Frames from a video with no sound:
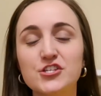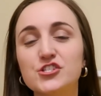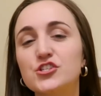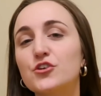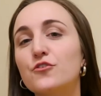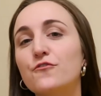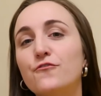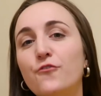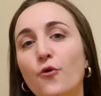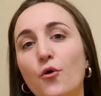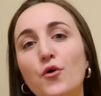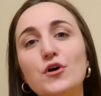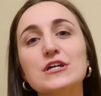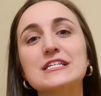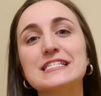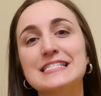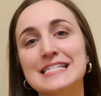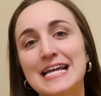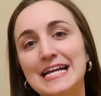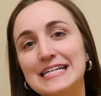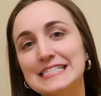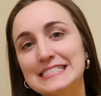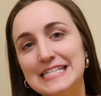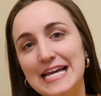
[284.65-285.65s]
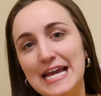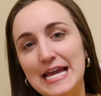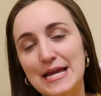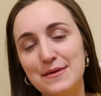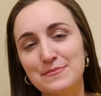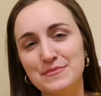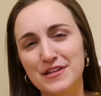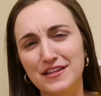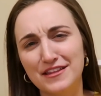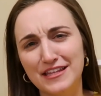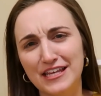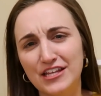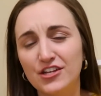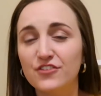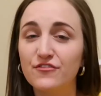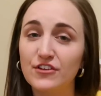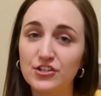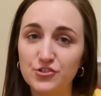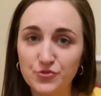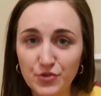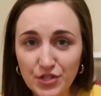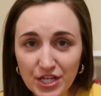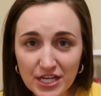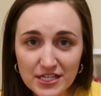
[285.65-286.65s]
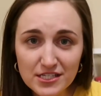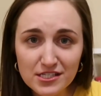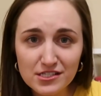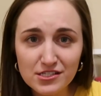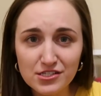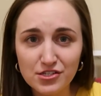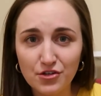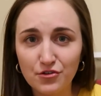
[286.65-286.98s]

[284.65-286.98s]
So 4 is nicknamed the Individualist.